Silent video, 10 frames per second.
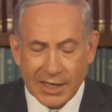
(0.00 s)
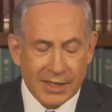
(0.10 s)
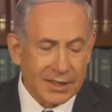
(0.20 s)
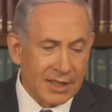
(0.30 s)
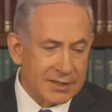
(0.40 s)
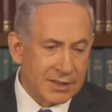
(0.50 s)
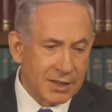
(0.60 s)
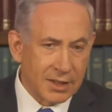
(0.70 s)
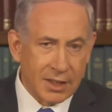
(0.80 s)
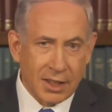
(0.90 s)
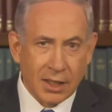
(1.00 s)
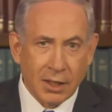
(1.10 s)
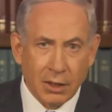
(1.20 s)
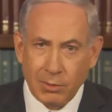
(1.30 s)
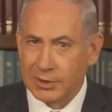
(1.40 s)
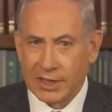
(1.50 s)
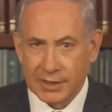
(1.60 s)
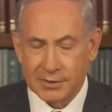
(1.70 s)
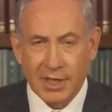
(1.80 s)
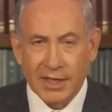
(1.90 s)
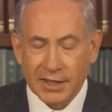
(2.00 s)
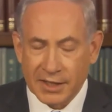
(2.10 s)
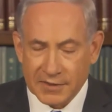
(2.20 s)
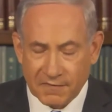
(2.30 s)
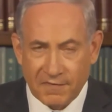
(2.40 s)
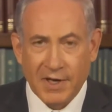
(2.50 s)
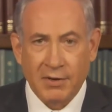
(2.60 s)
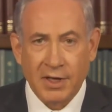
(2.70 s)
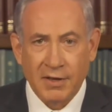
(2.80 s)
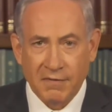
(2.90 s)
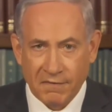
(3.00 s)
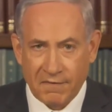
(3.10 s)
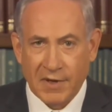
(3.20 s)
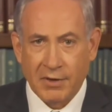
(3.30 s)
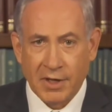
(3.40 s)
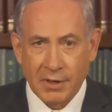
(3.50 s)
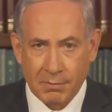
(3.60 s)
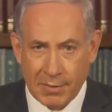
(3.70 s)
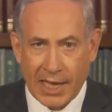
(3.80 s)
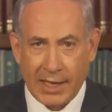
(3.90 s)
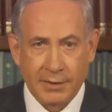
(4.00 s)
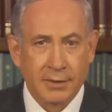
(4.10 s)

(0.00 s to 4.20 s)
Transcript: I think that's a global danger. I think it's very, very bad.